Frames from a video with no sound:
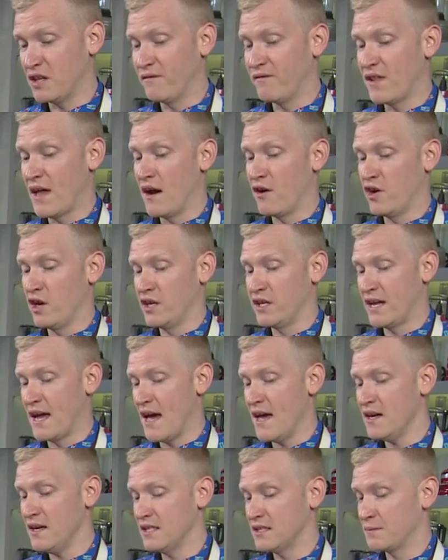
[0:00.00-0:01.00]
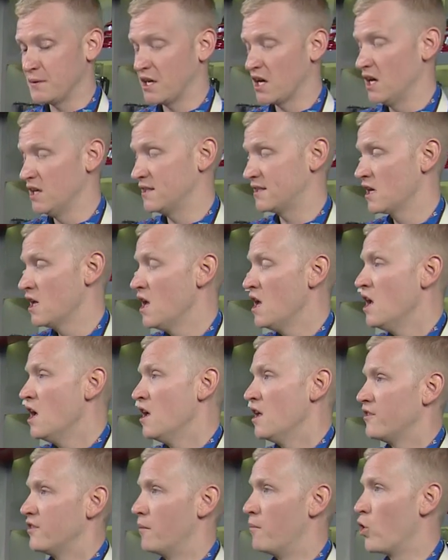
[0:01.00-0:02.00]
the flour in yet is because
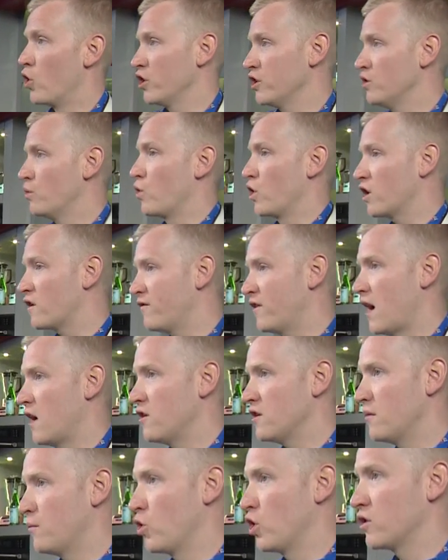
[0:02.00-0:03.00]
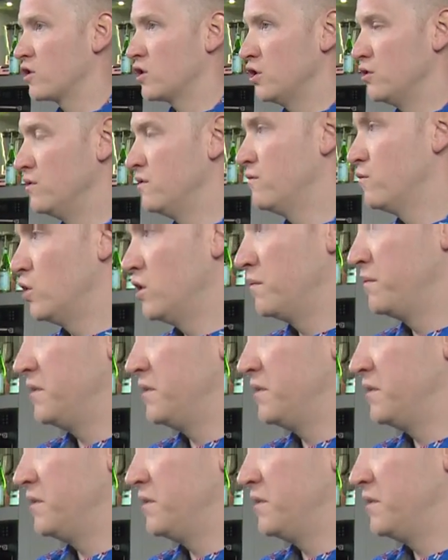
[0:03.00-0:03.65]
the more you work flour, the more gluten will